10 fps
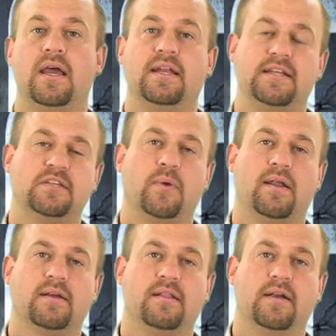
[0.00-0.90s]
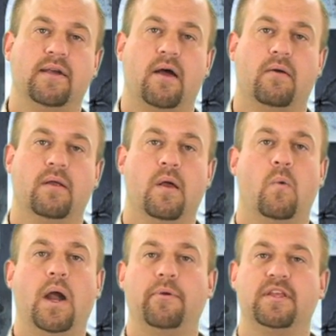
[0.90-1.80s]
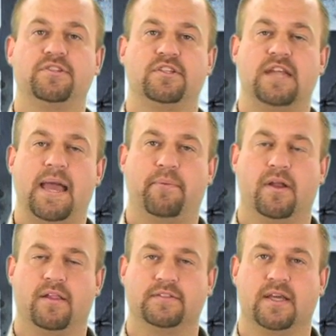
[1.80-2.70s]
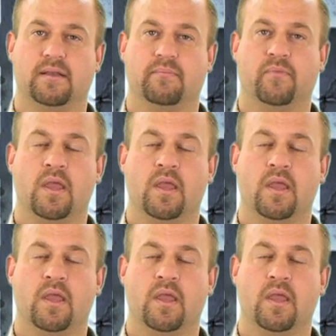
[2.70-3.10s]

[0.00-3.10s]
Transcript: and it takes a while to clear out. Why would this just happen all of a sudden?